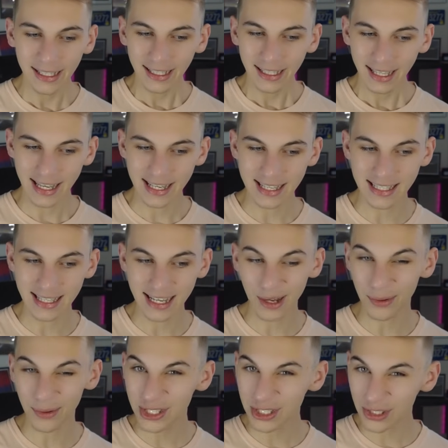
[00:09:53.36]
And
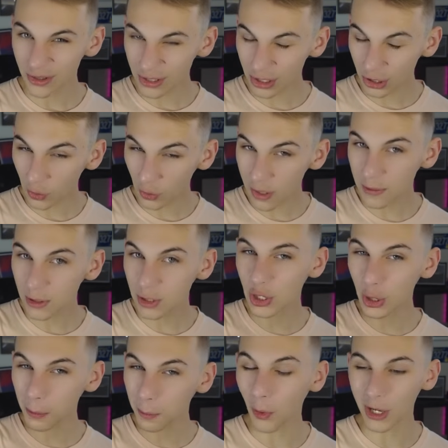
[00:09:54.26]
we start to creep the
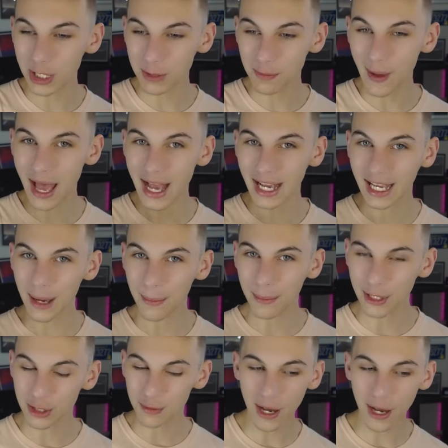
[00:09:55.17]
dew points back up,
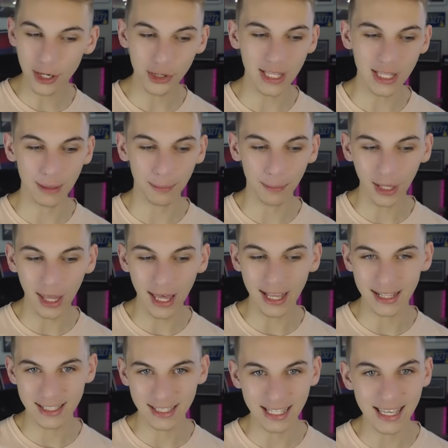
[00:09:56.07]
especially in the
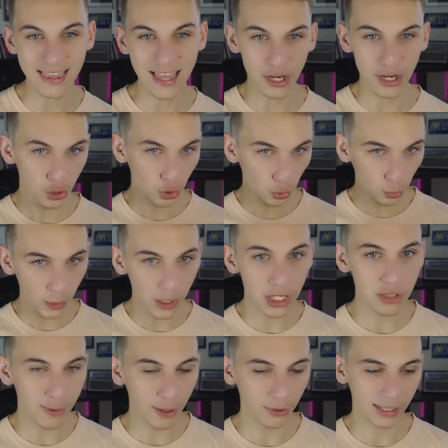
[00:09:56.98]
plains. Again, that new ridge
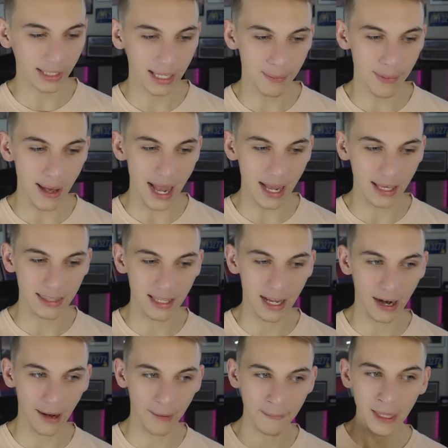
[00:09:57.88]
building in back
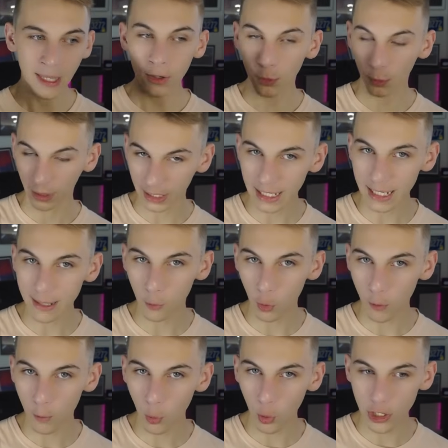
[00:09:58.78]
there, we're going to get
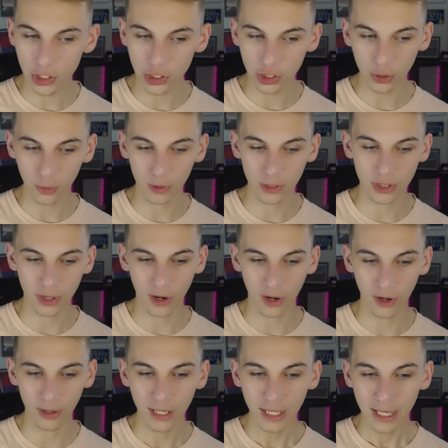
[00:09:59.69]
more moisture
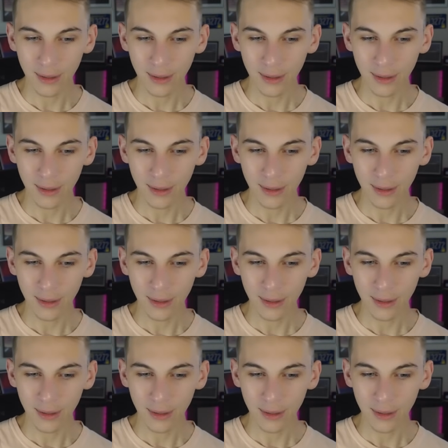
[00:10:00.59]
return.